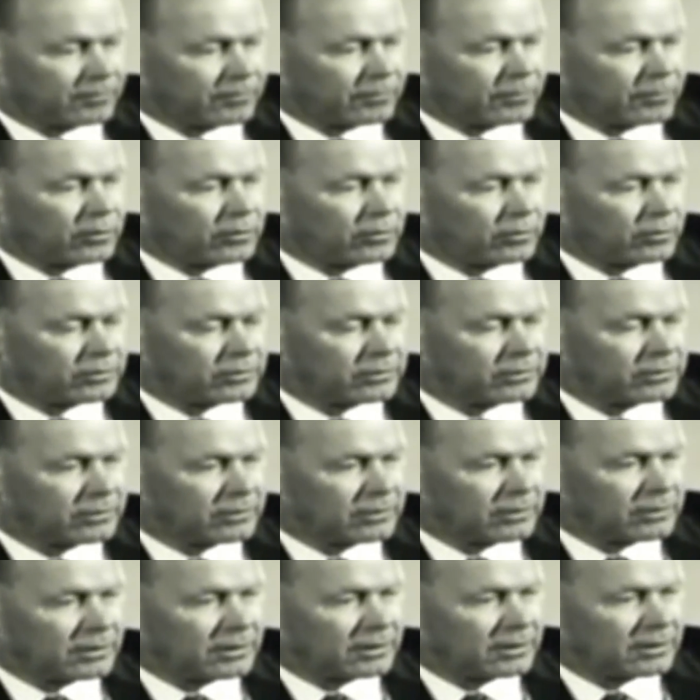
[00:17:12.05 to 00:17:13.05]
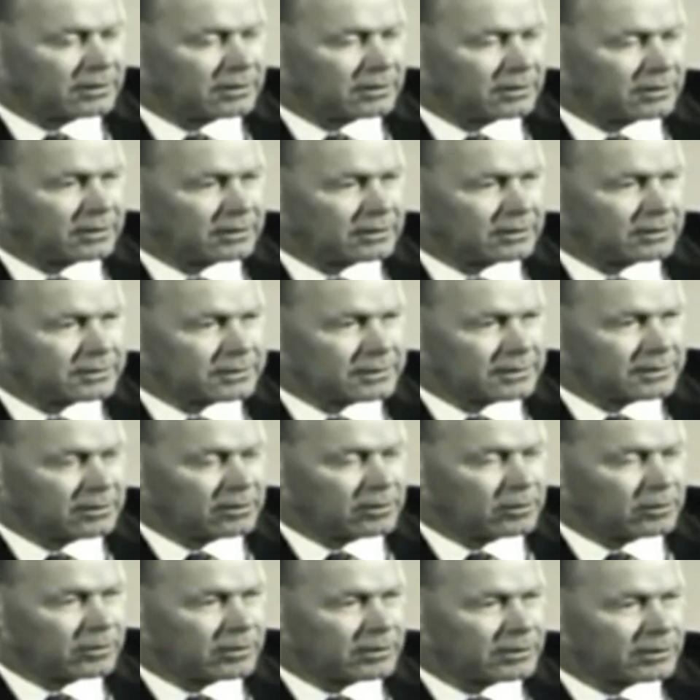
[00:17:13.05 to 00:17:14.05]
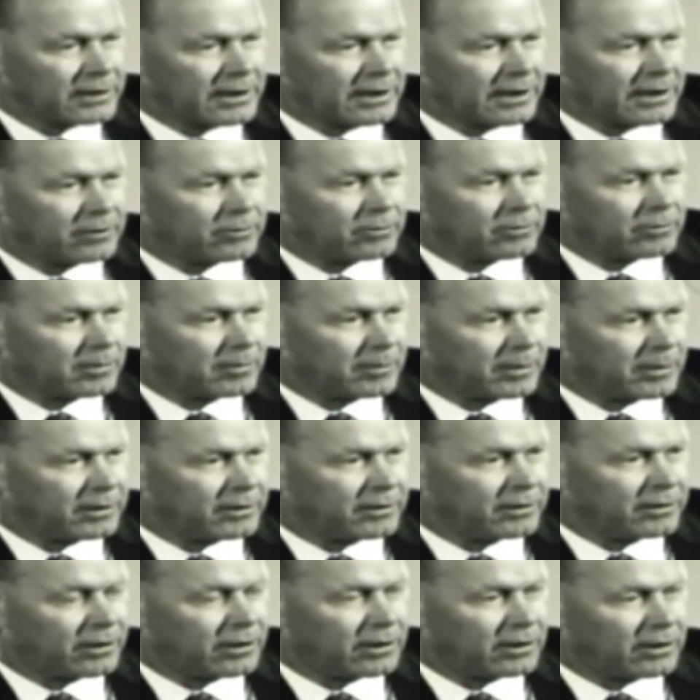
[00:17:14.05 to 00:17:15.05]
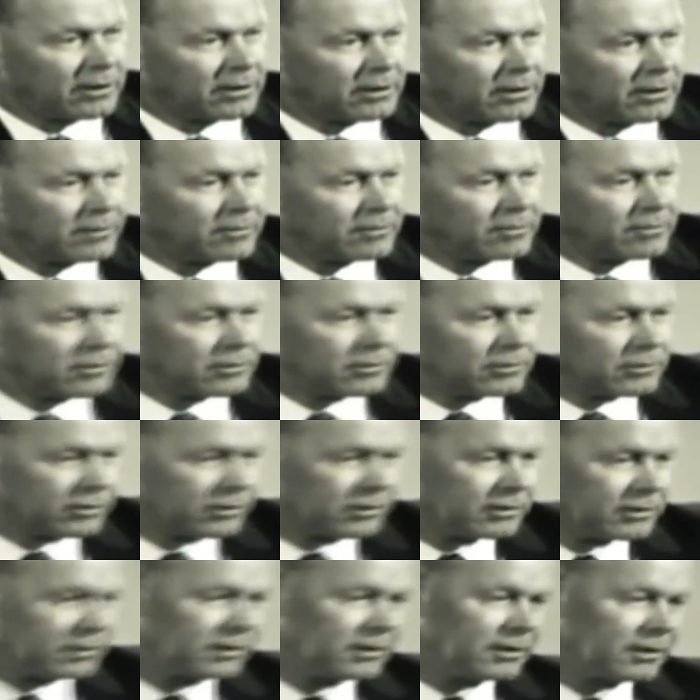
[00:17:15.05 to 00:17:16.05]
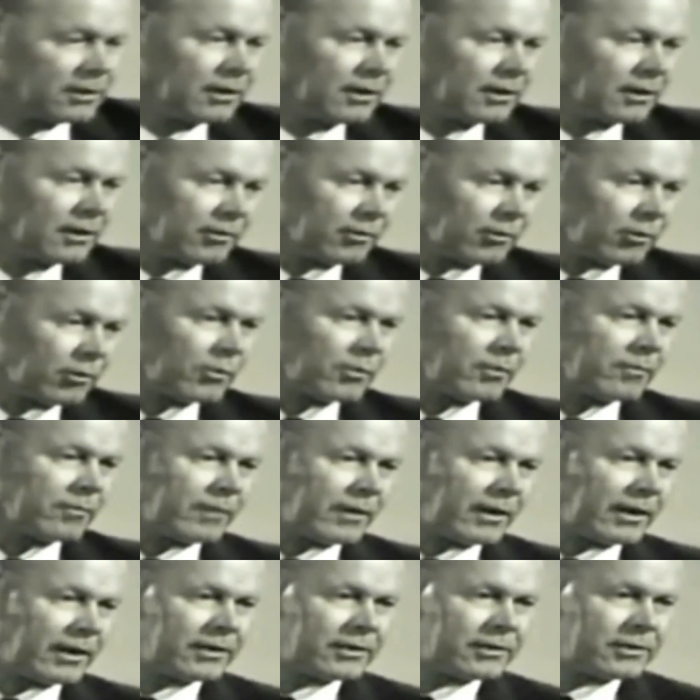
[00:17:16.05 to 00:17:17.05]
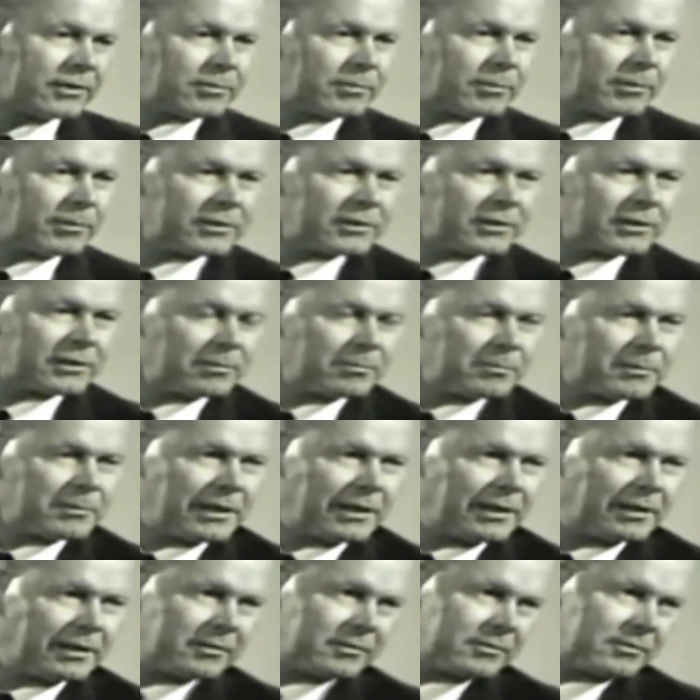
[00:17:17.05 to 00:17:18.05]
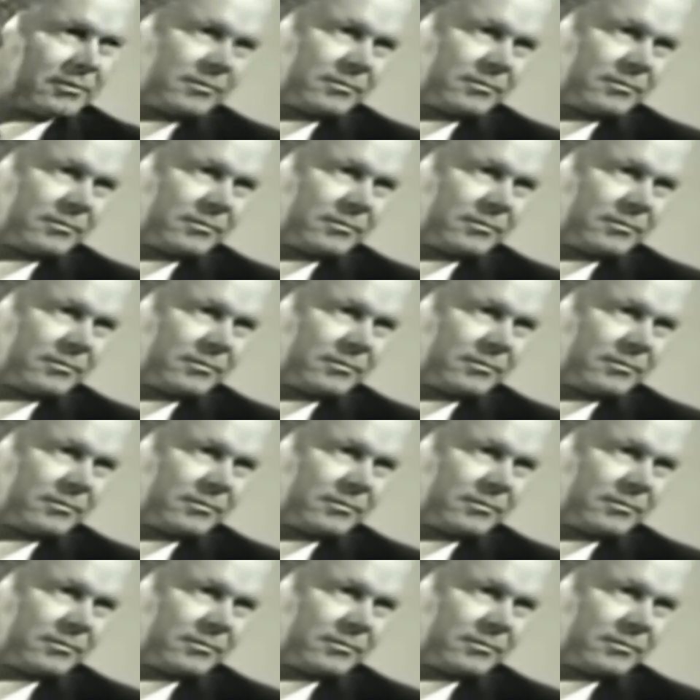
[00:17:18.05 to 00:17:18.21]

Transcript: phone to the uh, local town where my daughter lives, and she notifies us when she comes out.